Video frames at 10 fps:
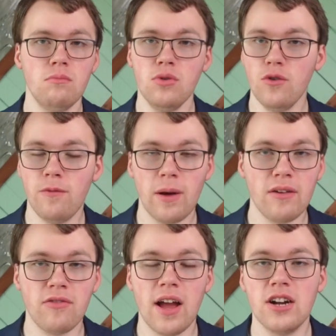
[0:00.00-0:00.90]
moved by
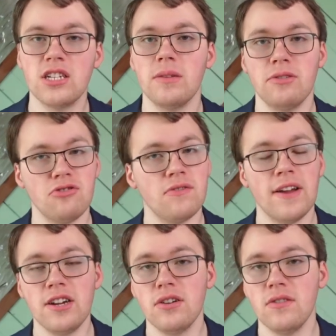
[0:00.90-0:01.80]
the Flyers to get mention the
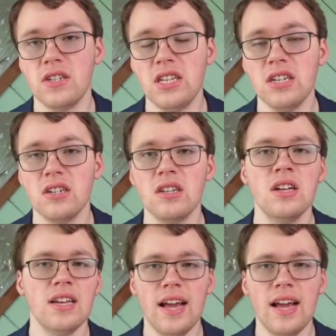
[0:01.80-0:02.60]
final year of his deal.